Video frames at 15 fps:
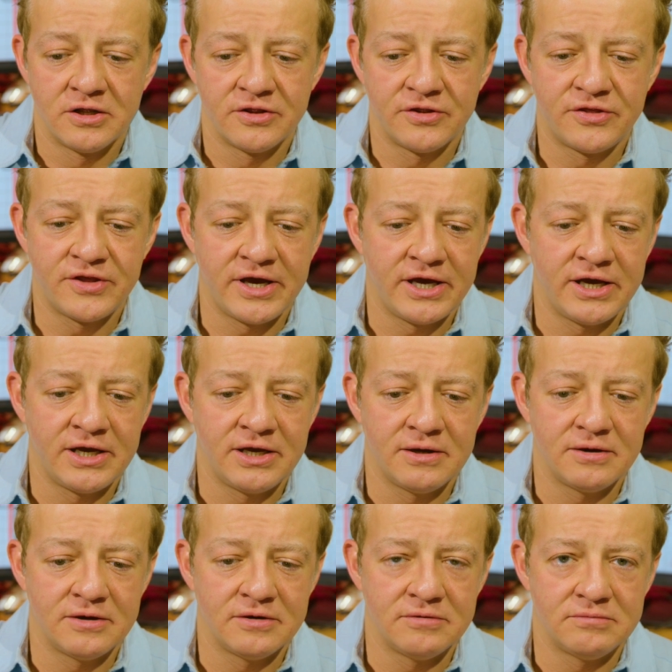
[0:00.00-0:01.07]

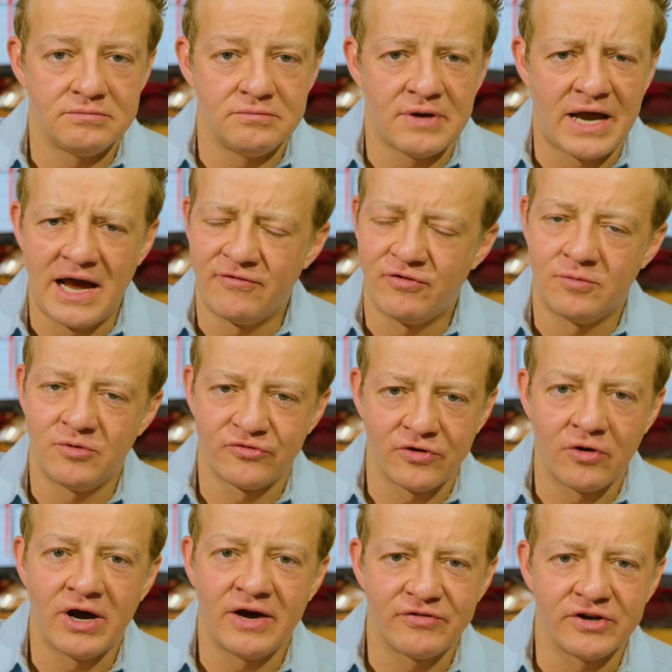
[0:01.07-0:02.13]
they have almost
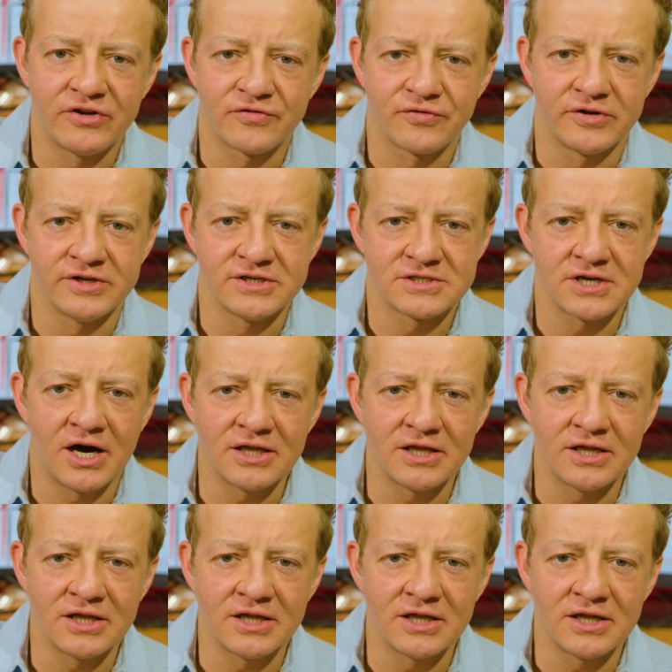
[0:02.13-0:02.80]
no evidence for this,